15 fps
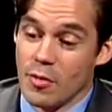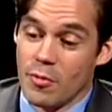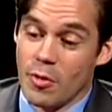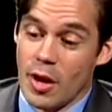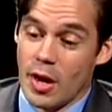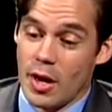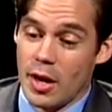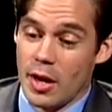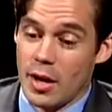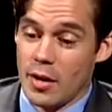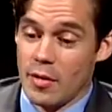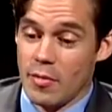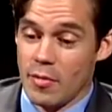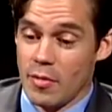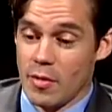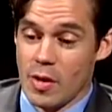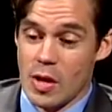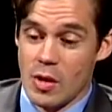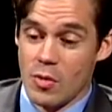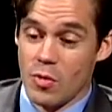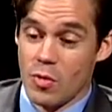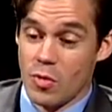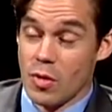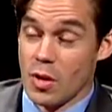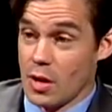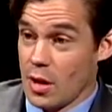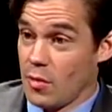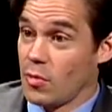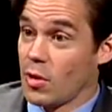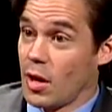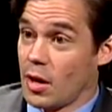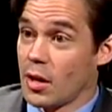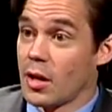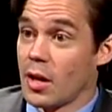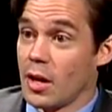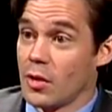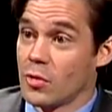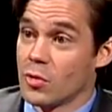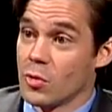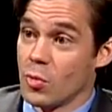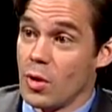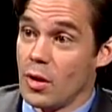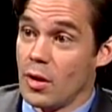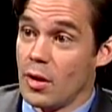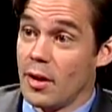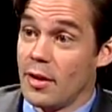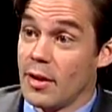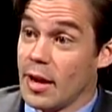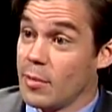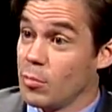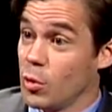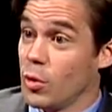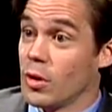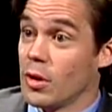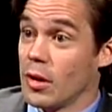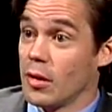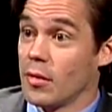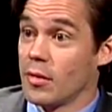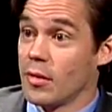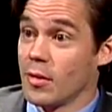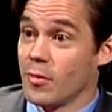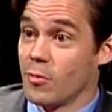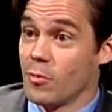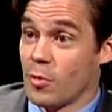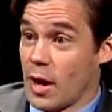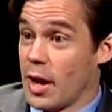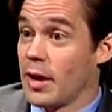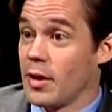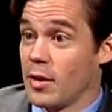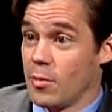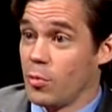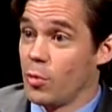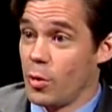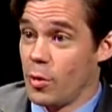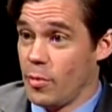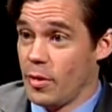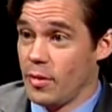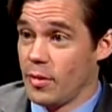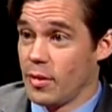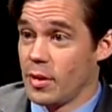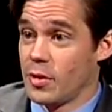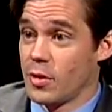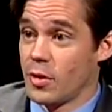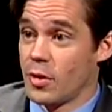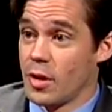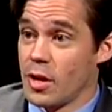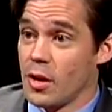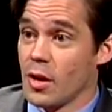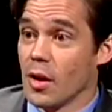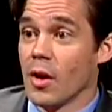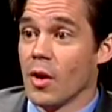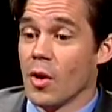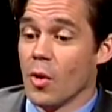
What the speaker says: If I think I've got a case or whatnot, and I'm looking to find an employment attorney,